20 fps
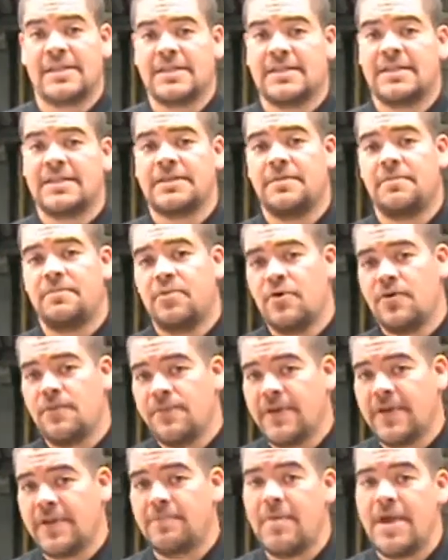This is a
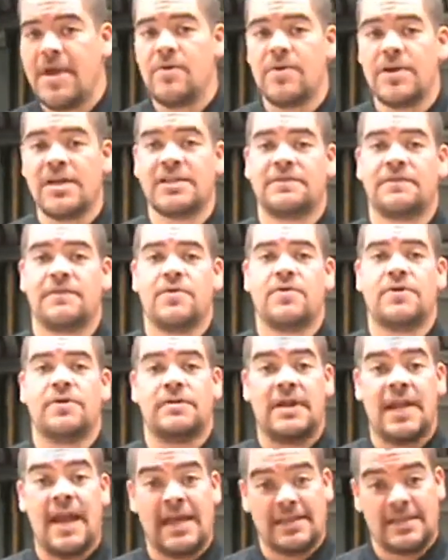perfect mayonnaise for
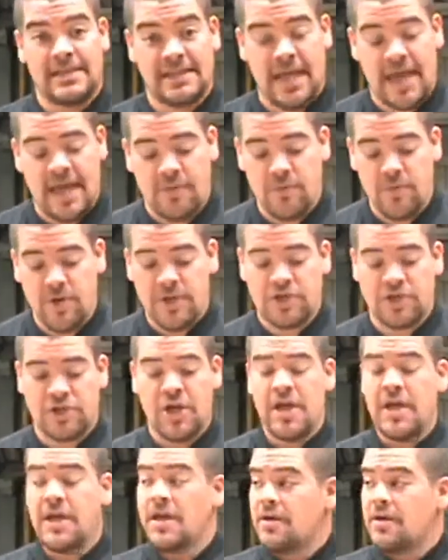a nice sandwich.